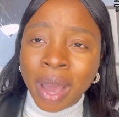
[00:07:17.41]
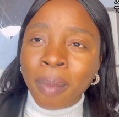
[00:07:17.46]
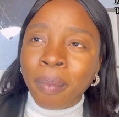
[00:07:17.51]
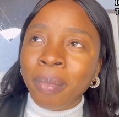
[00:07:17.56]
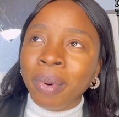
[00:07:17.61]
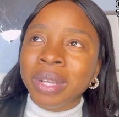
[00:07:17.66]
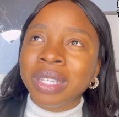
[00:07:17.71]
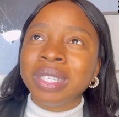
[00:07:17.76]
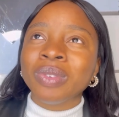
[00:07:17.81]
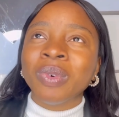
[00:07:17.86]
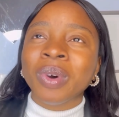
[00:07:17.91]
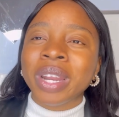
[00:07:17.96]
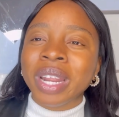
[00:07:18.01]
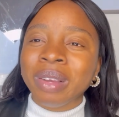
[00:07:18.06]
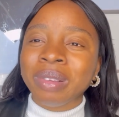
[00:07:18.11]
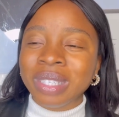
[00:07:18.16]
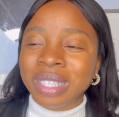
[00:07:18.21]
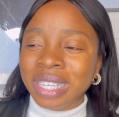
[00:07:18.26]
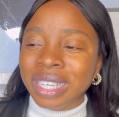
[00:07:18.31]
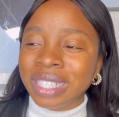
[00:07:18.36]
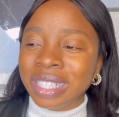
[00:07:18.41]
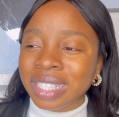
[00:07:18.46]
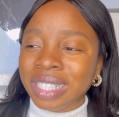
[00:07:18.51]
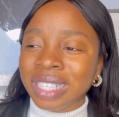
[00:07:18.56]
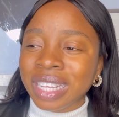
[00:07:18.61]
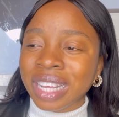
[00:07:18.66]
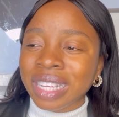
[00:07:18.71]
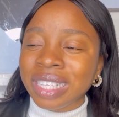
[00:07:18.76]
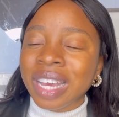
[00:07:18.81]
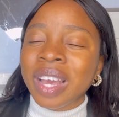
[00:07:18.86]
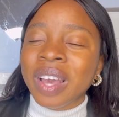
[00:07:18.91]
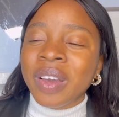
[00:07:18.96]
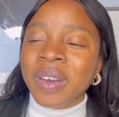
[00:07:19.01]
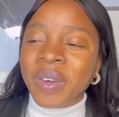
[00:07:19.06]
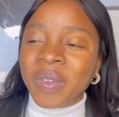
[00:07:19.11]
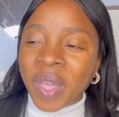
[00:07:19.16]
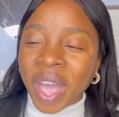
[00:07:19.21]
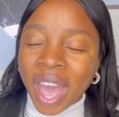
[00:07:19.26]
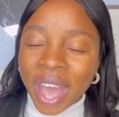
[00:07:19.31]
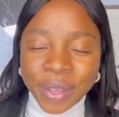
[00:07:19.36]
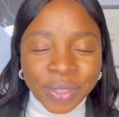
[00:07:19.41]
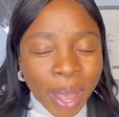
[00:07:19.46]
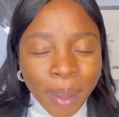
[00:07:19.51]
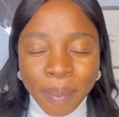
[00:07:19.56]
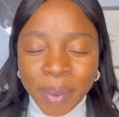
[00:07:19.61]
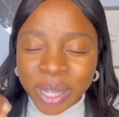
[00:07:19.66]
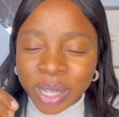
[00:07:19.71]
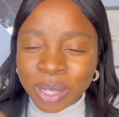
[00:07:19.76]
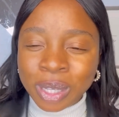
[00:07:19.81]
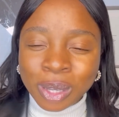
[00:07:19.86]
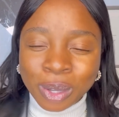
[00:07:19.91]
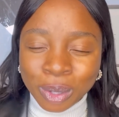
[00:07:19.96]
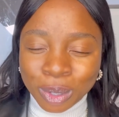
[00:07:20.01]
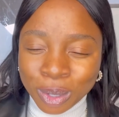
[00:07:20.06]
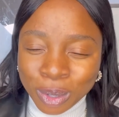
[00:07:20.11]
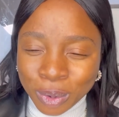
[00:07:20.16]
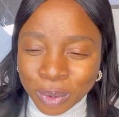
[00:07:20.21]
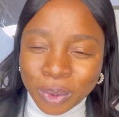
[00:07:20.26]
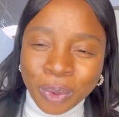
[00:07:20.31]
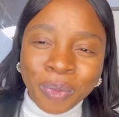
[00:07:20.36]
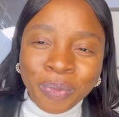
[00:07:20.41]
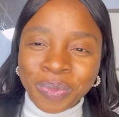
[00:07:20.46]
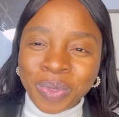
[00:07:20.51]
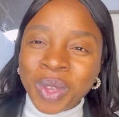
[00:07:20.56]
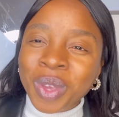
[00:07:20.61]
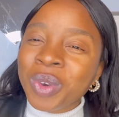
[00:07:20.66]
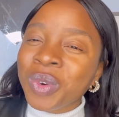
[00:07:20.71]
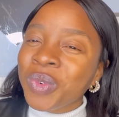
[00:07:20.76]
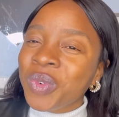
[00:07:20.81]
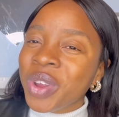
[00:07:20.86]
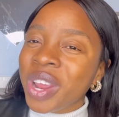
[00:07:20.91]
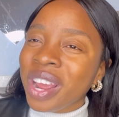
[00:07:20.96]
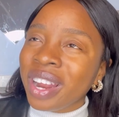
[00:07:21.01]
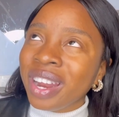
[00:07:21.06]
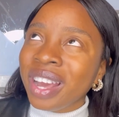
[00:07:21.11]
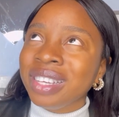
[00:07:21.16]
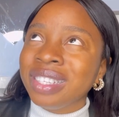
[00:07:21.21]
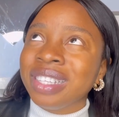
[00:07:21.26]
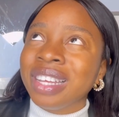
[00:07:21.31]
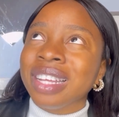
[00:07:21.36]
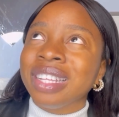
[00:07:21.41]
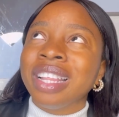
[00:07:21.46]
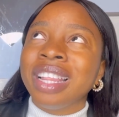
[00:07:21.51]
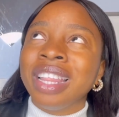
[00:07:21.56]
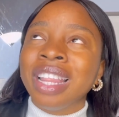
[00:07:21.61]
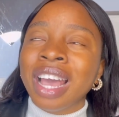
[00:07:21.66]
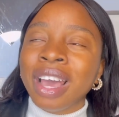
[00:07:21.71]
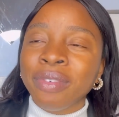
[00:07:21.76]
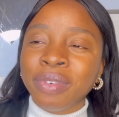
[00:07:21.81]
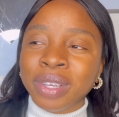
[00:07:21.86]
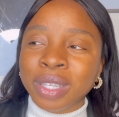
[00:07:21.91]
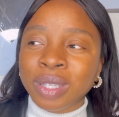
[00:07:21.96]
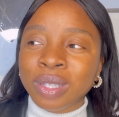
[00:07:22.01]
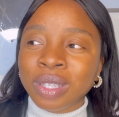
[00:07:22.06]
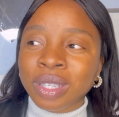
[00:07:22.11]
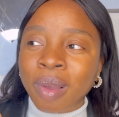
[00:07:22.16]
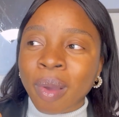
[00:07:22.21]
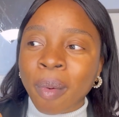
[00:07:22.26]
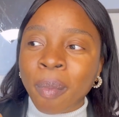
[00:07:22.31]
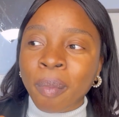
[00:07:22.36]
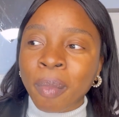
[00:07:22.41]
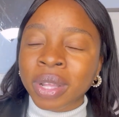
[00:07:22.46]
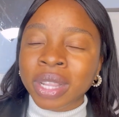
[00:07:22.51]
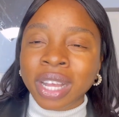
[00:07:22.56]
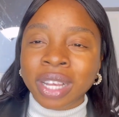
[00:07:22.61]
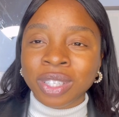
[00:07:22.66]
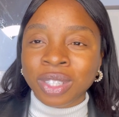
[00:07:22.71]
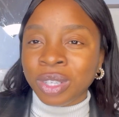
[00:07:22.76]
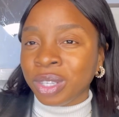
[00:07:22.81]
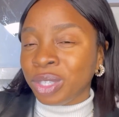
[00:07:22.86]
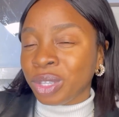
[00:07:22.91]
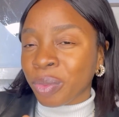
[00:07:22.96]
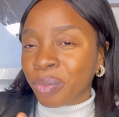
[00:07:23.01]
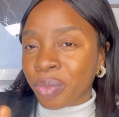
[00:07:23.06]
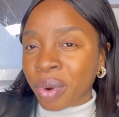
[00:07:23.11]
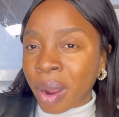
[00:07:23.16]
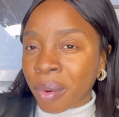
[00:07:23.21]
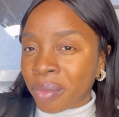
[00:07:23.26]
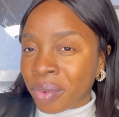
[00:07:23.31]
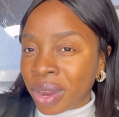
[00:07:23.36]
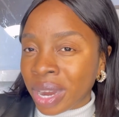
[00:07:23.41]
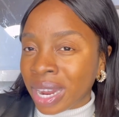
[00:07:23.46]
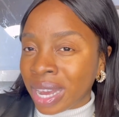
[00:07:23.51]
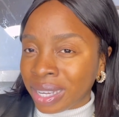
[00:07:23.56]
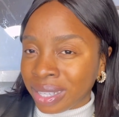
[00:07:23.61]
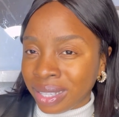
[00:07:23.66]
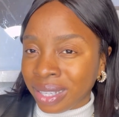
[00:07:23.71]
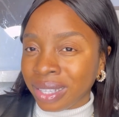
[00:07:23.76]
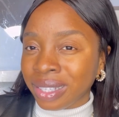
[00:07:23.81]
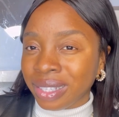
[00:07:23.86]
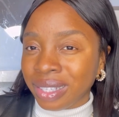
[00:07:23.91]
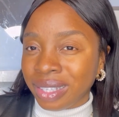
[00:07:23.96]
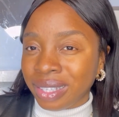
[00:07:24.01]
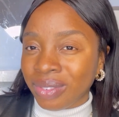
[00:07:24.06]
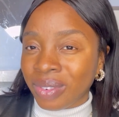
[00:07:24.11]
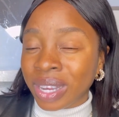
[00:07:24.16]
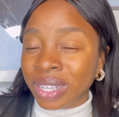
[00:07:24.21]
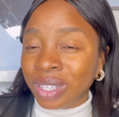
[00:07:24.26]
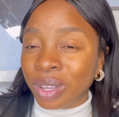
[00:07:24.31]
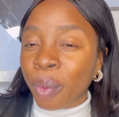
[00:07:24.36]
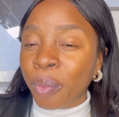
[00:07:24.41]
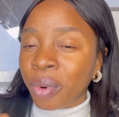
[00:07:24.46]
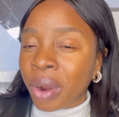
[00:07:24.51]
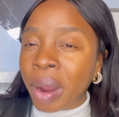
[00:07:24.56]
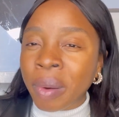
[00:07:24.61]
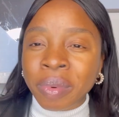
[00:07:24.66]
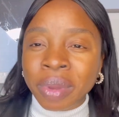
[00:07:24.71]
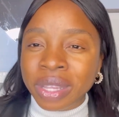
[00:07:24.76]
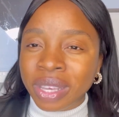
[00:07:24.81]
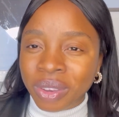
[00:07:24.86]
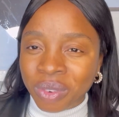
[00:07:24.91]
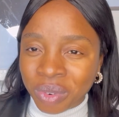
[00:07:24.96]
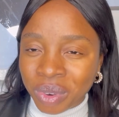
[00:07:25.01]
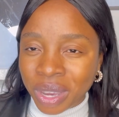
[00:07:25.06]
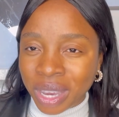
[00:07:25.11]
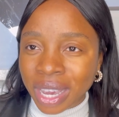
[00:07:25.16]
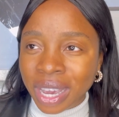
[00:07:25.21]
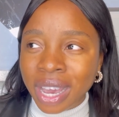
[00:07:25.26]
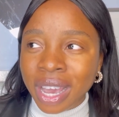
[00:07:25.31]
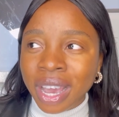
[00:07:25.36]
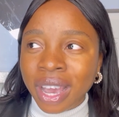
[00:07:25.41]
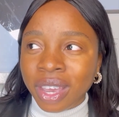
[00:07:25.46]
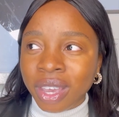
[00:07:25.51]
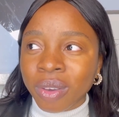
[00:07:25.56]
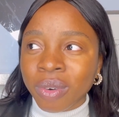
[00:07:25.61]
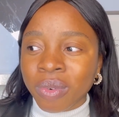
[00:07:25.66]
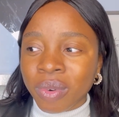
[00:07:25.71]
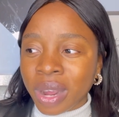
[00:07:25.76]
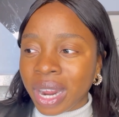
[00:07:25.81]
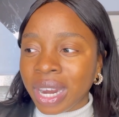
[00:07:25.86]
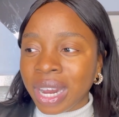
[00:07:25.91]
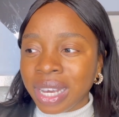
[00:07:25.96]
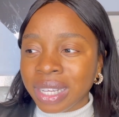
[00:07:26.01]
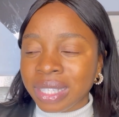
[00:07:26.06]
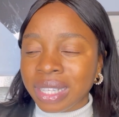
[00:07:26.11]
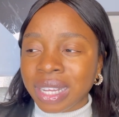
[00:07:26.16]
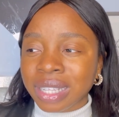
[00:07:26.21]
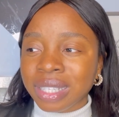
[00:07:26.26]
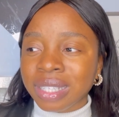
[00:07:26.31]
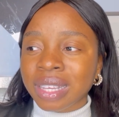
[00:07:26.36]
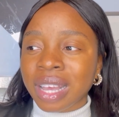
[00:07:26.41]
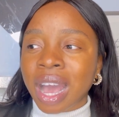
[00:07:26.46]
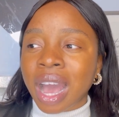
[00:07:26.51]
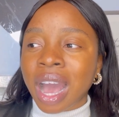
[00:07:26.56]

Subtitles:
But what I'm saying is that after medical school, you realize that life is more than just your primary license, right? Your primary degree. You realize that,